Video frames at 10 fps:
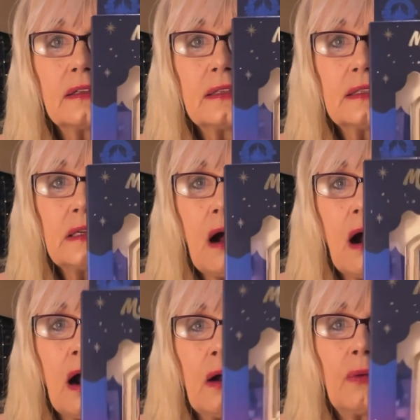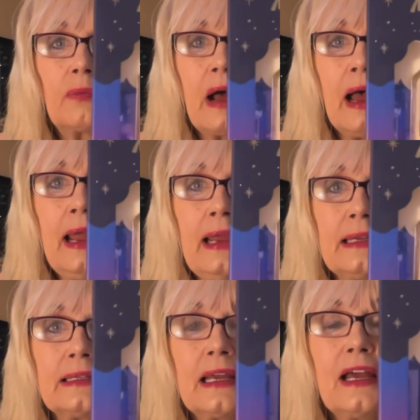star,
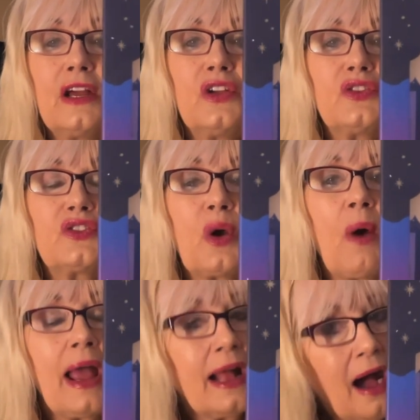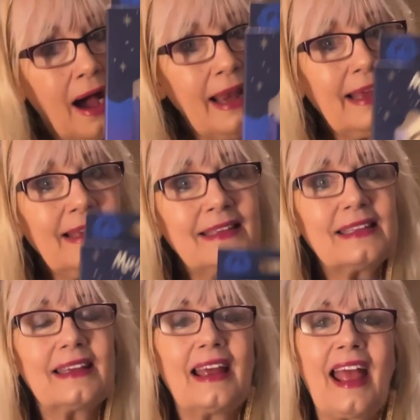right? So I got it
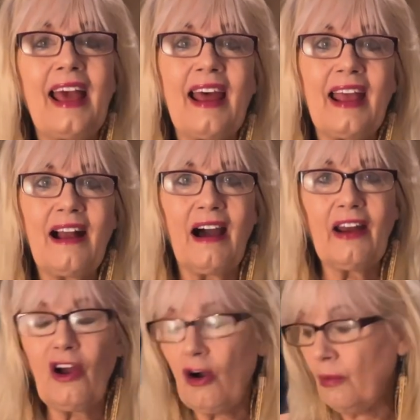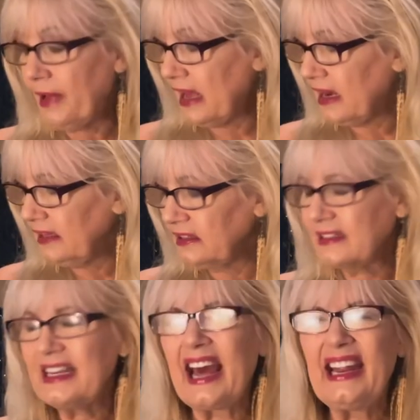and I got home and I
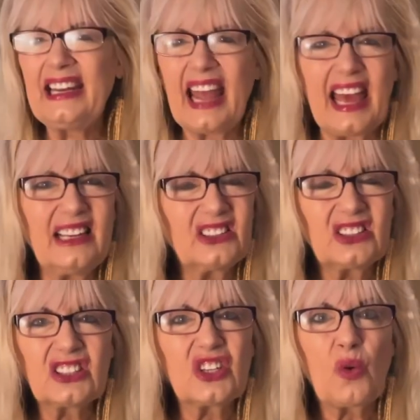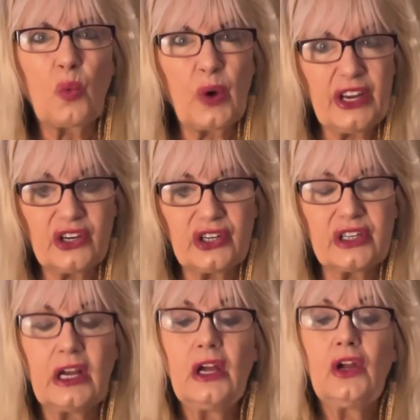looked at it and it looked
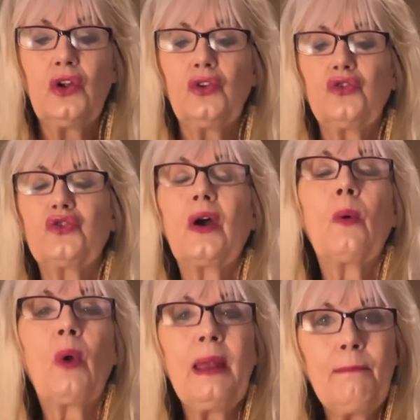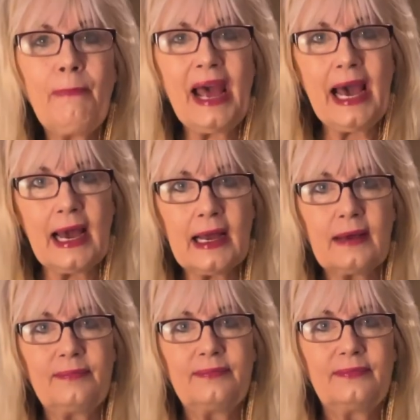weird. So I went
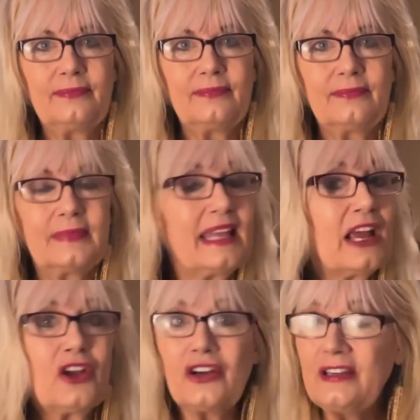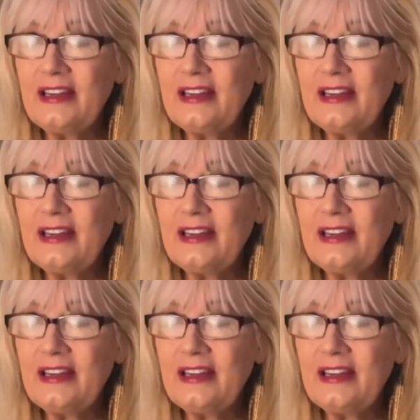back they couldn't